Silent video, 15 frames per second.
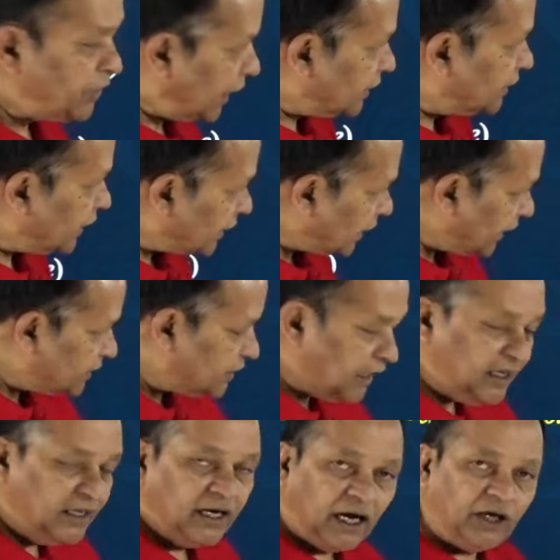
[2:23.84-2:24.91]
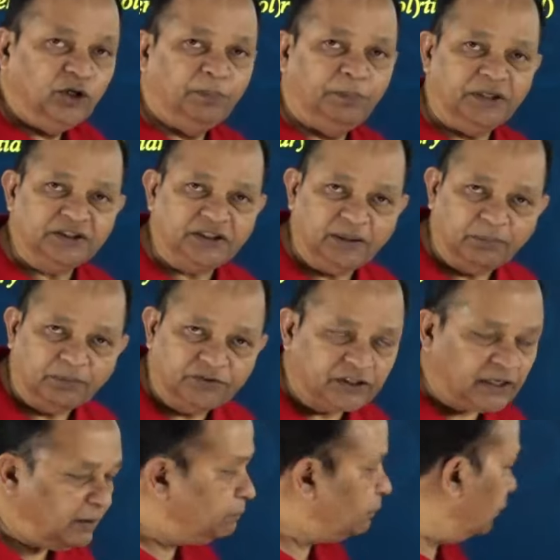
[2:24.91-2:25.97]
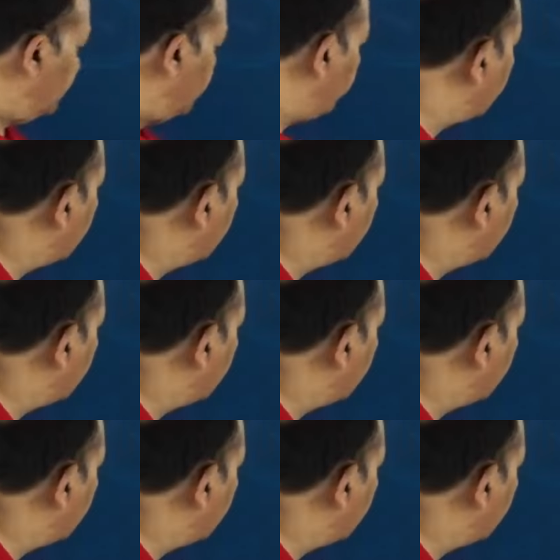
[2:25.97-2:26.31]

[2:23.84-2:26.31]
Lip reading: and then write the IUPAC name of the compound.